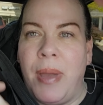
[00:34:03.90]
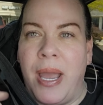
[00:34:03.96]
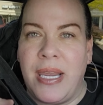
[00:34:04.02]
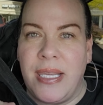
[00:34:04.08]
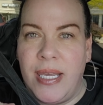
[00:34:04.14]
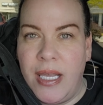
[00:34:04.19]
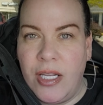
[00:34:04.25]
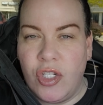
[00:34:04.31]

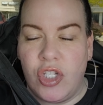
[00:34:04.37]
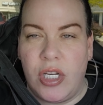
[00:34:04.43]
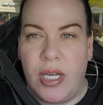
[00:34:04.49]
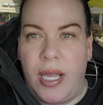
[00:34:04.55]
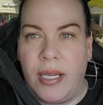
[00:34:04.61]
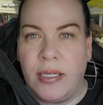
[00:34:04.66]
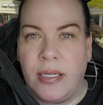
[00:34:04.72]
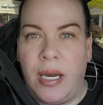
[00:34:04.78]
my
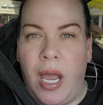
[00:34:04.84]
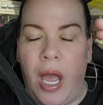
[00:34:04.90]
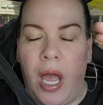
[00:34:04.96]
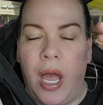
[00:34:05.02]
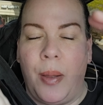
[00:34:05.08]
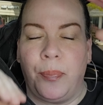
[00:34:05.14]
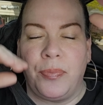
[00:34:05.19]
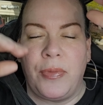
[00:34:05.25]
kitchen,
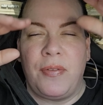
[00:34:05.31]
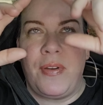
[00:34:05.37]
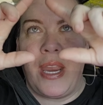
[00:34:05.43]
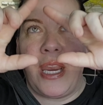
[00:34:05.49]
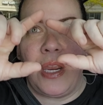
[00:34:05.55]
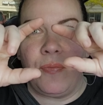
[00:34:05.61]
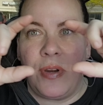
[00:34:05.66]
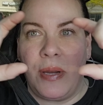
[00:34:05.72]
um, if
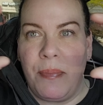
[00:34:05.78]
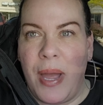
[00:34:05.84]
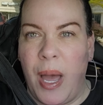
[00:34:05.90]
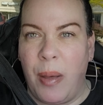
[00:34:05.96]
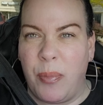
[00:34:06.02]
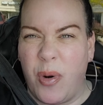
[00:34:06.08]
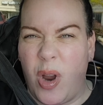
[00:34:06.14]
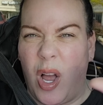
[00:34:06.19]
I can
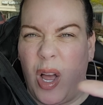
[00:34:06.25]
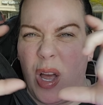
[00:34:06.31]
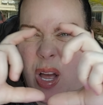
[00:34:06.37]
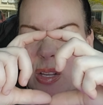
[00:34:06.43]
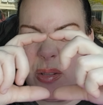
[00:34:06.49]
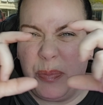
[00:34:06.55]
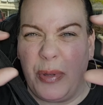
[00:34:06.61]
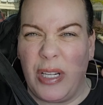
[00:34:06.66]
remember, I'll,
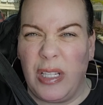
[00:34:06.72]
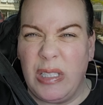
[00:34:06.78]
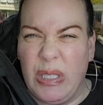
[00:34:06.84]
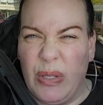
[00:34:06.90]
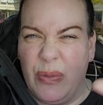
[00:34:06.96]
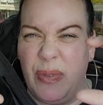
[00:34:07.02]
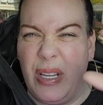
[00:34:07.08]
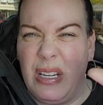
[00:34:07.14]
I'll, put a
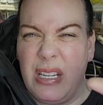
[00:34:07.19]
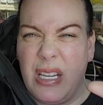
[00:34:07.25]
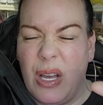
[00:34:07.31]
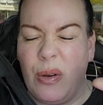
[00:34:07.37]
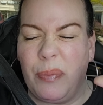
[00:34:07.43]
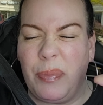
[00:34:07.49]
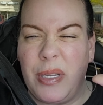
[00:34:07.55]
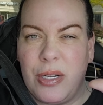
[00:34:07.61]
little
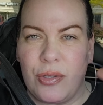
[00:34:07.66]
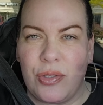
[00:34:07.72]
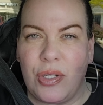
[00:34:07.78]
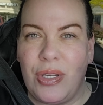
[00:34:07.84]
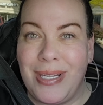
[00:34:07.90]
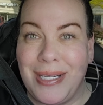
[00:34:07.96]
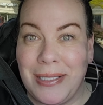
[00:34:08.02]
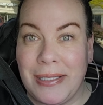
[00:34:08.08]
video up here
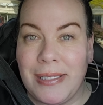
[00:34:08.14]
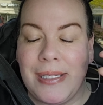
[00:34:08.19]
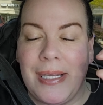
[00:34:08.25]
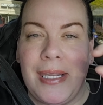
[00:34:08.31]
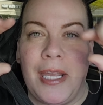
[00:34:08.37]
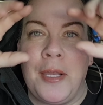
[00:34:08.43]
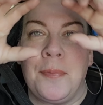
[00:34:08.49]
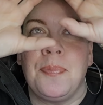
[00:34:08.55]
so you can
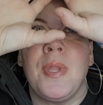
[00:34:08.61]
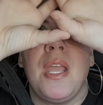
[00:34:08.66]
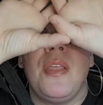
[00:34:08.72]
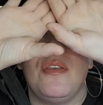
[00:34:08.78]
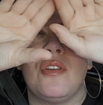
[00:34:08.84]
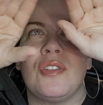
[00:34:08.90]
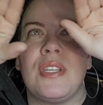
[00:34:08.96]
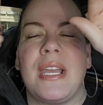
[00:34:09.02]
see it.
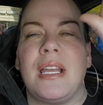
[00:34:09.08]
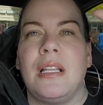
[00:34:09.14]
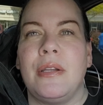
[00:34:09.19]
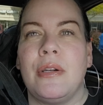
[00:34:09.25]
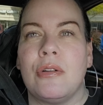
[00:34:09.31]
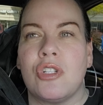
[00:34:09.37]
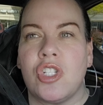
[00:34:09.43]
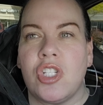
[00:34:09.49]
There's like a
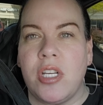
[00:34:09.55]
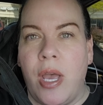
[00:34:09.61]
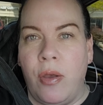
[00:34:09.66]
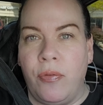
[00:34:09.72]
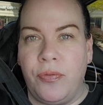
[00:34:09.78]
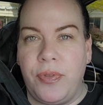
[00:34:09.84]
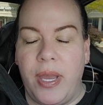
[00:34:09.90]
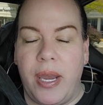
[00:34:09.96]
little
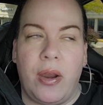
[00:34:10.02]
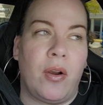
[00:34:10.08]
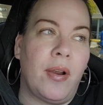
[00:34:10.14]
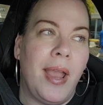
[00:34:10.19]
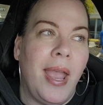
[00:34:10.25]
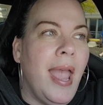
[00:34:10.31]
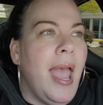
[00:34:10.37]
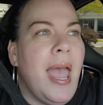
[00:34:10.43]
shelf
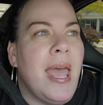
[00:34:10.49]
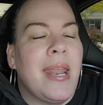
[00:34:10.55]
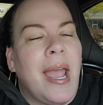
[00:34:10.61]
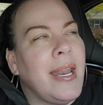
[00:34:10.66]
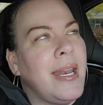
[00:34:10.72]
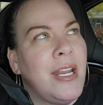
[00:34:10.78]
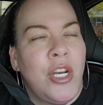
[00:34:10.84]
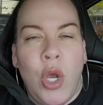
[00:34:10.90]
there, and
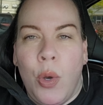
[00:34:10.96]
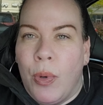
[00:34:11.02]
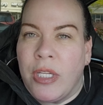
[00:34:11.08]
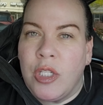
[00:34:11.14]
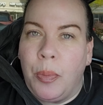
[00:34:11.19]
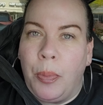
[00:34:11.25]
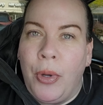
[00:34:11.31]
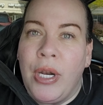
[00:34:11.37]
I didn't know
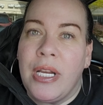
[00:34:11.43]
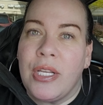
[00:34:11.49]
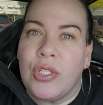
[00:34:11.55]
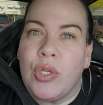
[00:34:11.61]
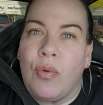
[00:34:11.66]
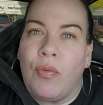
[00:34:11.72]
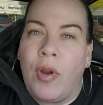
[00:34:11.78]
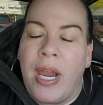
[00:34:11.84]
what to put
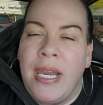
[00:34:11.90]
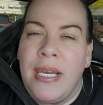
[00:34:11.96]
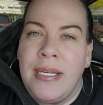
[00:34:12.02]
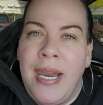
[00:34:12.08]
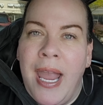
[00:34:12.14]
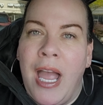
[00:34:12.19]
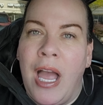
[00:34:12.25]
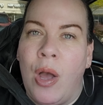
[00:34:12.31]
it. So right
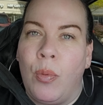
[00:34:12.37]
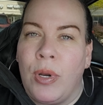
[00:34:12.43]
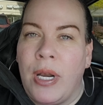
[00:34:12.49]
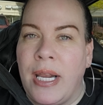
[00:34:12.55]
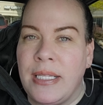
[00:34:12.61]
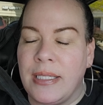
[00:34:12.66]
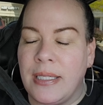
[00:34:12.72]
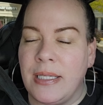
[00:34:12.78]
now,
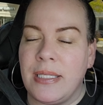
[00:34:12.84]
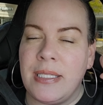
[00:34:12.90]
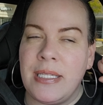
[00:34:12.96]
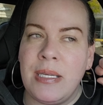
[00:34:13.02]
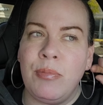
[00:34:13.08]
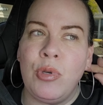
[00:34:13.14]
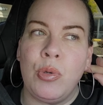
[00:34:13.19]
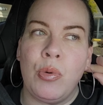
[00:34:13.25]
when I did a
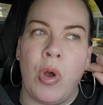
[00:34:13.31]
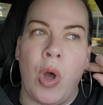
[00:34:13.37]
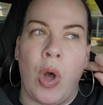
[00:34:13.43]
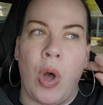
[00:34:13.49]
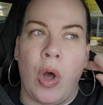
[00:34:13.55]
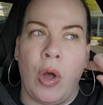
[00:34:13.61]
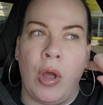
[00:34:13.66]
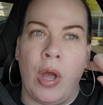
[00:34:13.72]
Temu
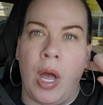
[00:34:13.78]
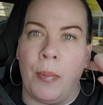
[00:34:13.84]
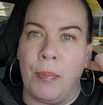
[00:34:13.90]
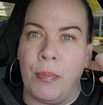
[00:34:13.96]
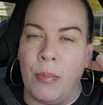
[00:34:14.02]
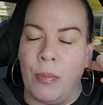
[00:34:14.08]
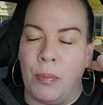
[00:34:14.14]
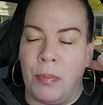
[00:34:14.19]
haul a
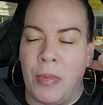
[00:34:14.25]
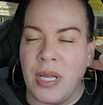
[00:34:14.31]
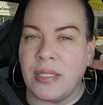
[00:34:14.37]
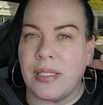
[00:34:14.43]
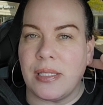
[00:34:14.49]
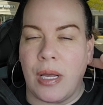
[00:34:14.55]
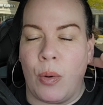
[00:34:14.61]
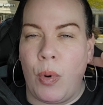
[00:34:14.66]

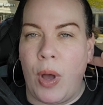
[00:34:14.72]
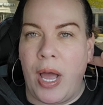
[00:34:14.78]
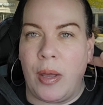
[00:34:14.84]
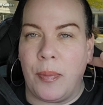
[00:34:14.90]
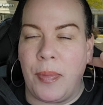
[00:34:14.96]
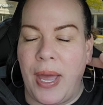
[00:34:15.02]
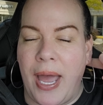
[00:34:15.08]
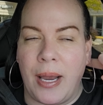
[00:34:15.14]
month, a
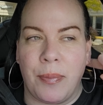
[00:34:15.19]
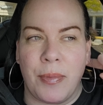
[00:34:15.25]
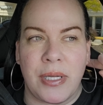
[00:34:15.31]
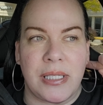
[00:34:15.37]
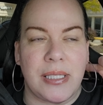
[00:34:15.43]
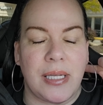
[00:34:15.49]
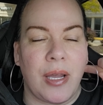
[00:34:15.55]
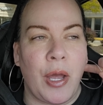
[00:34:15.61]
while back,
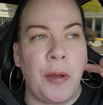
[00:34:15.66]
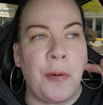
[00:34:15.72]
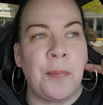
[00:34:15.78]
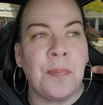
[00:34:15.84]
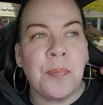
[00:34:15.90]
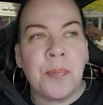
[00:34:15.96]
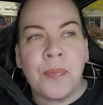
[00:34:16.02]
months ago,